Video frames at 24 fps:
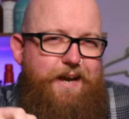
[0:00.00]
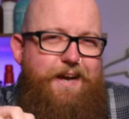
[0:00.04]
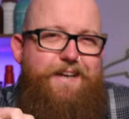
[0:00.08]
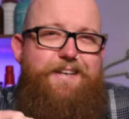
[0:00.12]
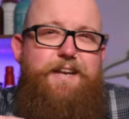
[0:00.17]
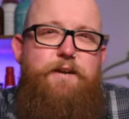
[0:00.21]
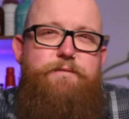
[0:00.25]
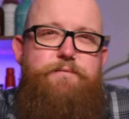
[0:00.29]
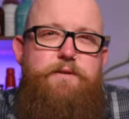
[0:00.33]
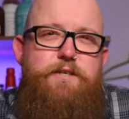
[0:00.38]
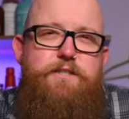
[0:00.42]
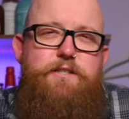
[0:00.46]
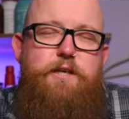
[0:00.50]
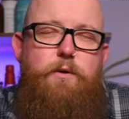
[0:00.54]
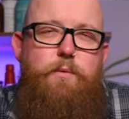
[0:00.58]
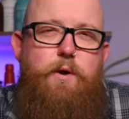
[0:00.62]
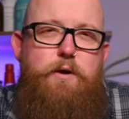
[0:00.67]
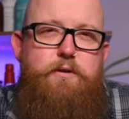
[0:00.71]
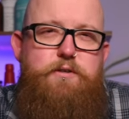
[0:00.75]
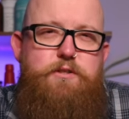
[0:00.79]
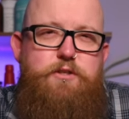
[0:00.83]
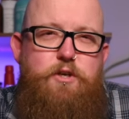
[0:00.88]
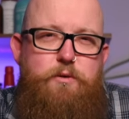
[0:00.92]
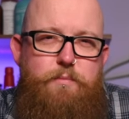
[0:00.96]
I definitely see where
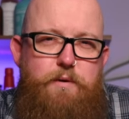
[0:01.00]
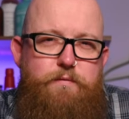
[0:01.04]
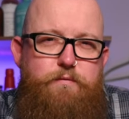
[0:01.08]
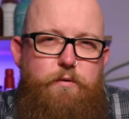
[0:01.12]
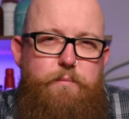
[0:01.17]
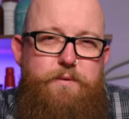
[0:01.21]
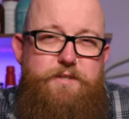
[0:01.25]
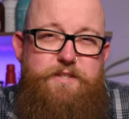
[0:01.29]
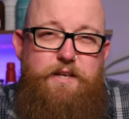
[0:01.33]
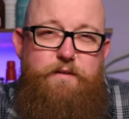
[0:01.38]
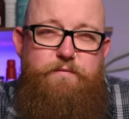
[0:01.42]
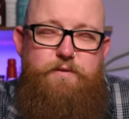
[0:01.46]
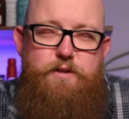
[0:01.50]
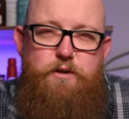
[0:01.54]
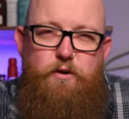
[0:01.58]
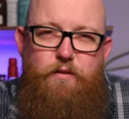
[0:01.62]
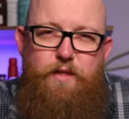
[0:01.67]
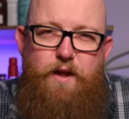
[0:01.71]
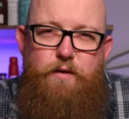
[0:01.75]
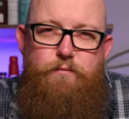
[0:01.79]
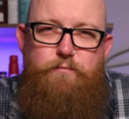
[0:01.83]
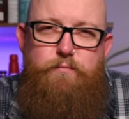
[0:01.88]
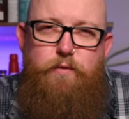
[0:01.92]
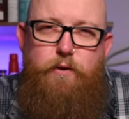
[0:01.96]
it's coming from. It's definitely
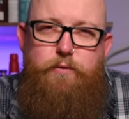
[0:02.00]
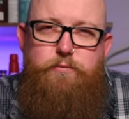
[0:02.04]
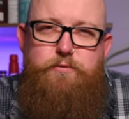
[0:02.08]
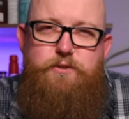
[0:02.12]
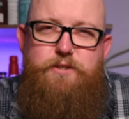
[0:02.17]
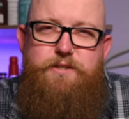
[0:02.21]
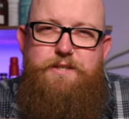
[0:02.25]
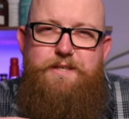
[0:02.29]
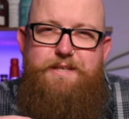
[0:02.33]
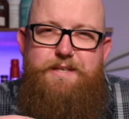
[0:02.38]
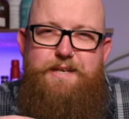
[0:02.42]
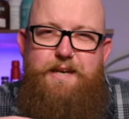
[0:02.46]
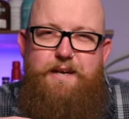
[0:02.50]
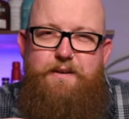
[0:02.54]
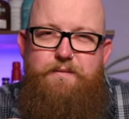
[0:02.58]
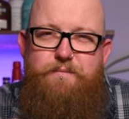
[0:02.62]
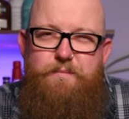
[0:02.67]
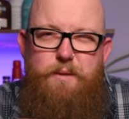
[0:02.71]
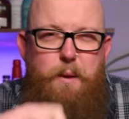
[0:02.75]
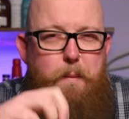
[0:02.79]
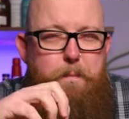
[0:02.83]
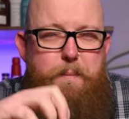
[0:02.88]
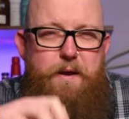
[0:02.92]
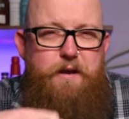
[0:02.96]
got that roasty
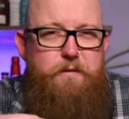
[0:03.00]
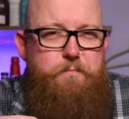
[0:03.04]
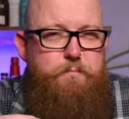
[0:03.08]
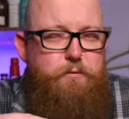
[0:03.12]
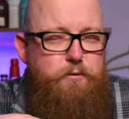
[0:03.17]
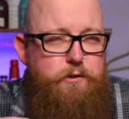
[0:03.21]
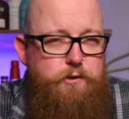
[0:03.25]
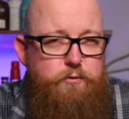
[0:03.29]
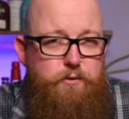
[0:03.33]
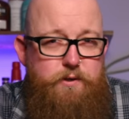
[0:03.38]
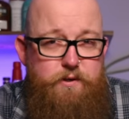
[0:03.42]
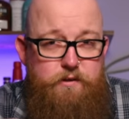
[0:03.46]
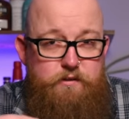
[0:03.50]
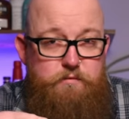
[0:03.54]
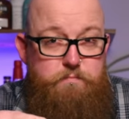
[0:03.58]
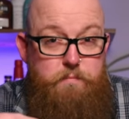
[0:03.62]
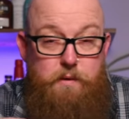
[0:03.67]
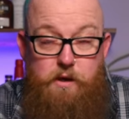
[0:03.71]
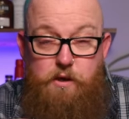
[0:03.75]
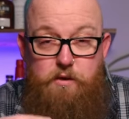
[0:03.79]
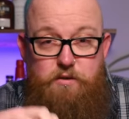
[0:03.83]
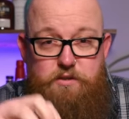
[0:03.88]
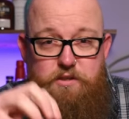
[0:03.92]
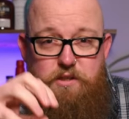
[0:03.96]
and a bit of butteriness
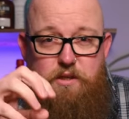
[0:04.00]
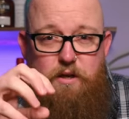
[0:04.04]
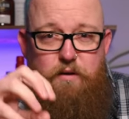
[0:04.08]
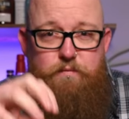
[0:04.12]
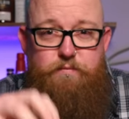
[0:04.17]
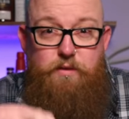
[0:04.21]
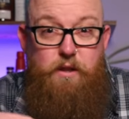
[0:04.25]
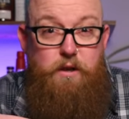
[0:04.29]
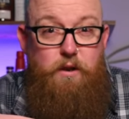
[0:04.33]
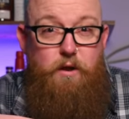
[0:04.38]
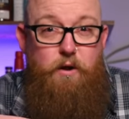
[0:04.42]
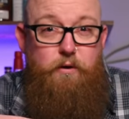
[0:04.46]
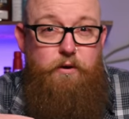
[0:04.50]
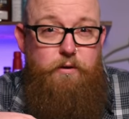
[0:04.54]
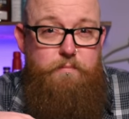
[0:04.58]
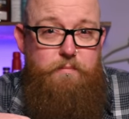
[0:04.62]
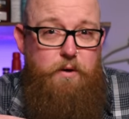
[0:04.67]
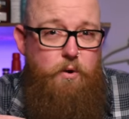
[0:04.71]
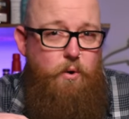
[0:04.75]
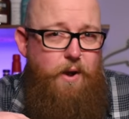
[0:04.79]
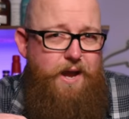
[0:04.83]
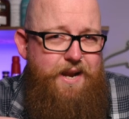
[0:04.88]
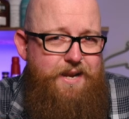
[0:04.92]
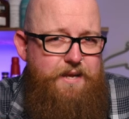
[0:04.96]
because of the lager
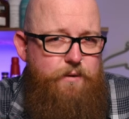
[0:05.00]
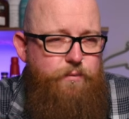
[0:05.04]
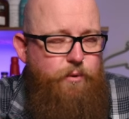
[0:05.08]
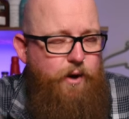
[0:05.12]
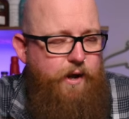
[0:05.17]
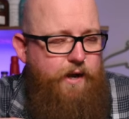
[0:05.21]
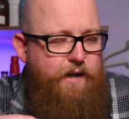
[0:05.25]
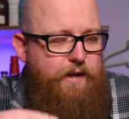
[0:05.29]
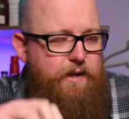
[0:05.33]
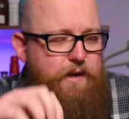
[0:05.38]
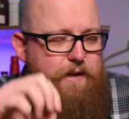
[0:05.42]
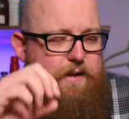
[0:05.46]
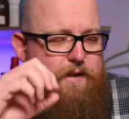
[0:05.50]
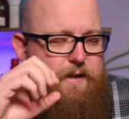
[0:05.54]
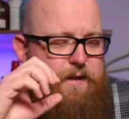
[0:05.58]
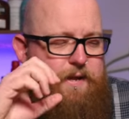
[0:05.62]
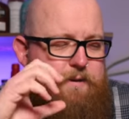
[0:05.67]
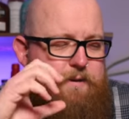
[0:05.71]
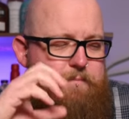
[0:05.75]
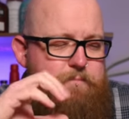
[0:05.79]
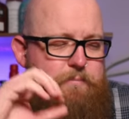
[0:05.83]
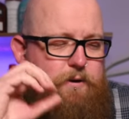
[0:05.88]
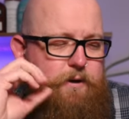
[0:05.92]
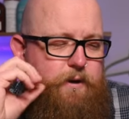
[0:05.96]
malt anyway,
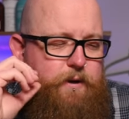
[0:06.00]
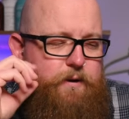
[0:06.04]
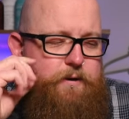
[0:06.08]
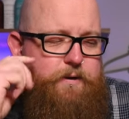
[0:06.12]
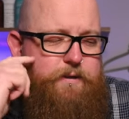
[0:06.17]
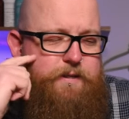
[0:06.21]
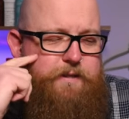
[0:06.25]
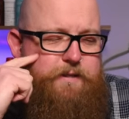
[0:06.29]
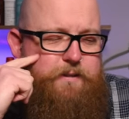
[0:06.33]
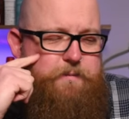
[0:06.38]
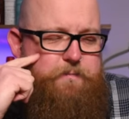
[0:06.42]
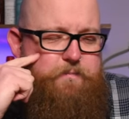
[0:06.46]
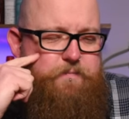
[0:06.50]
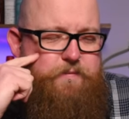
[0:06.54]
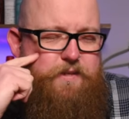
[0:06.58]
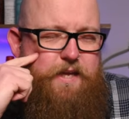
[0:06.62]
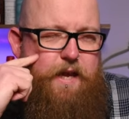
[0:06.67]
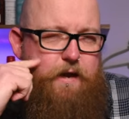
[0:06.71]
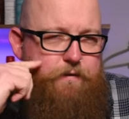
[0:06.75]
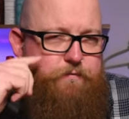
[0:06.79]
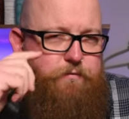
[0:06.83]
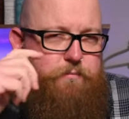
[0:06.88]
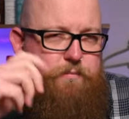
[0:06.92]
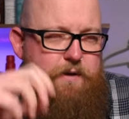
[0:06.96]
but
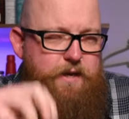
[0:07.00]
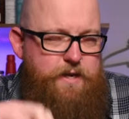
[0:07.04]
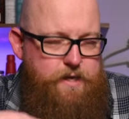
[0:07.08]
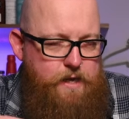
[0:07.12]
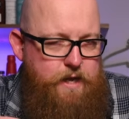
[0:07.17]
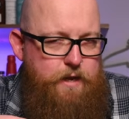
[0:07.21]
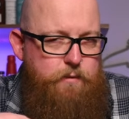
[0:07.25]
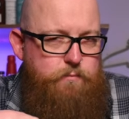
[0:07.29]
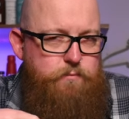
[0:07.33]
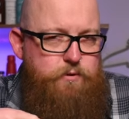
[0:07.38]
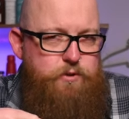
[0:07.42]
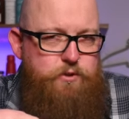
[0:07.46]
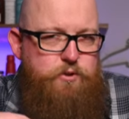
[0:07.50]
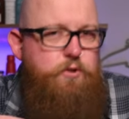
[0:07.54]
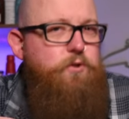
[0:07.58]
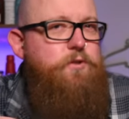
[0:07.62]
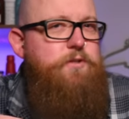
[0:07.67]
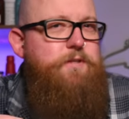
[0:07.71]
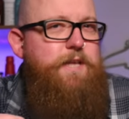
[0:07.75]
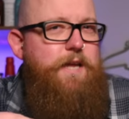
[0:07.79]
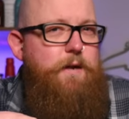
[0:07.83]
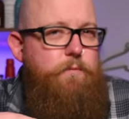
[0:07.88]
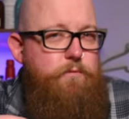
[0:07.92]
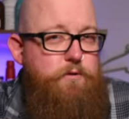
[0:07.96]
yeah, for me,
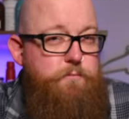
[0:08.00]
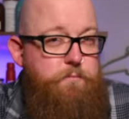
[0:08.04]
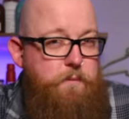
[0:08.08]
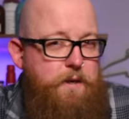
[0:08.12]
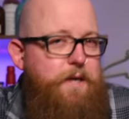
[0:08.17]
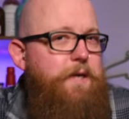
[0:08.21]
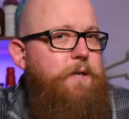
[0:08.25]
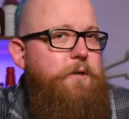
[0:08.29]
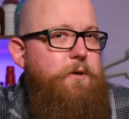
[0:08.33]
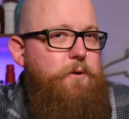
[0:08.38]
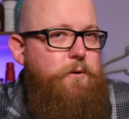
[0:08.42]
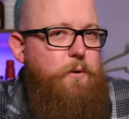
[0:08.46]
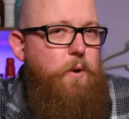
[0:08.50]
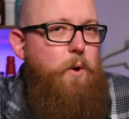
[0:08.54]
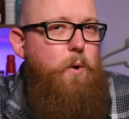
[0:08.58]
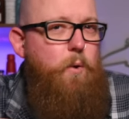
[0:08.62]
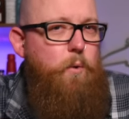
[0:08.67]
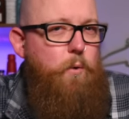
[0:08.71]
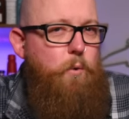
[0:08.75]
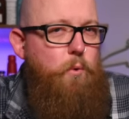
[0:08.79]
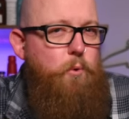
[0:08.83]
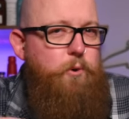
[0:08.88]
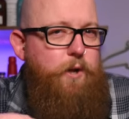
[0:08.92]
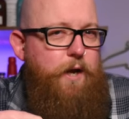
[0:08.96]
it was peanut
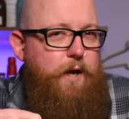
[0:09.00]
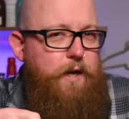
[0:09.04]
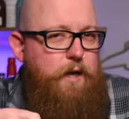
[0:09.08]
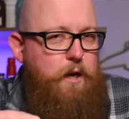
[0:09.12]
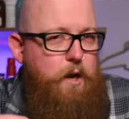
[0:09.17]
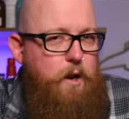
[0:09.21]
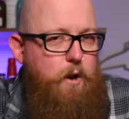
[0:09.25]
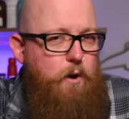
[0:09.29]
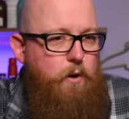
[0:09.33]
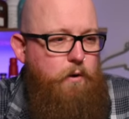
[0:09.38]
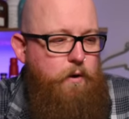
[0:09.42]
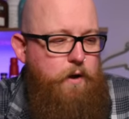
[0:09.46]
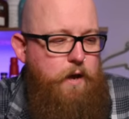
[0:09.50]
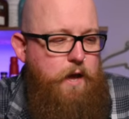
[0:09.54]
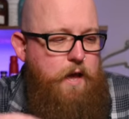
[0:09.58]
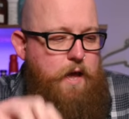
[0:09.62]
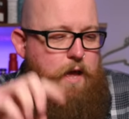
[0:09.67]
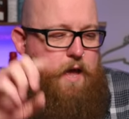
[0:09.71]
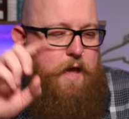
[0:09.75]
all day long.